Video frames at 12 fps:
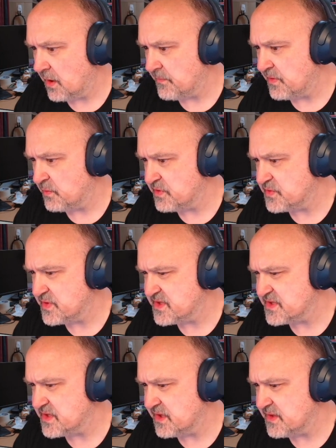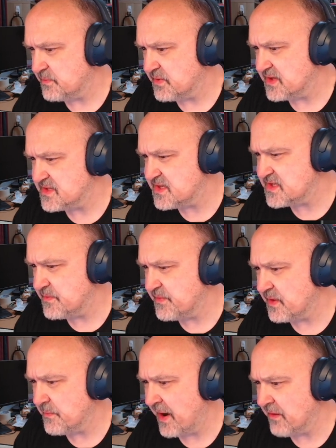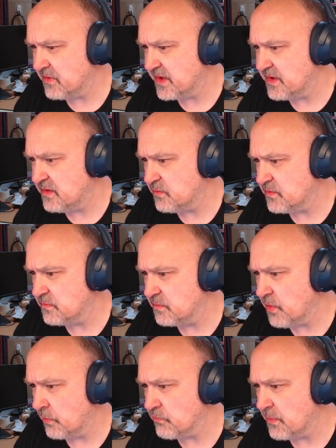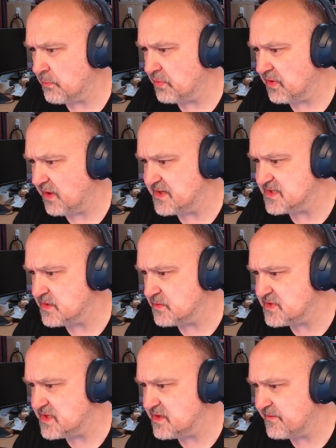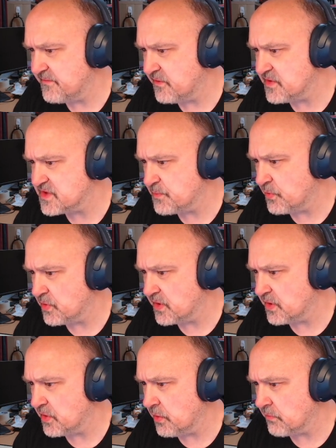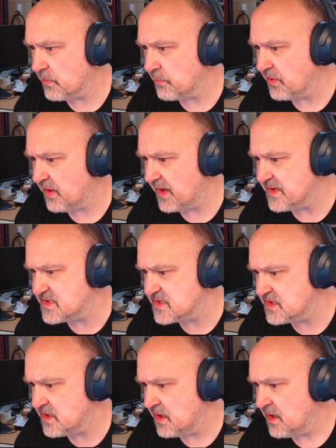which was a system that apparently got replaced. It was in the first book and it got replaced.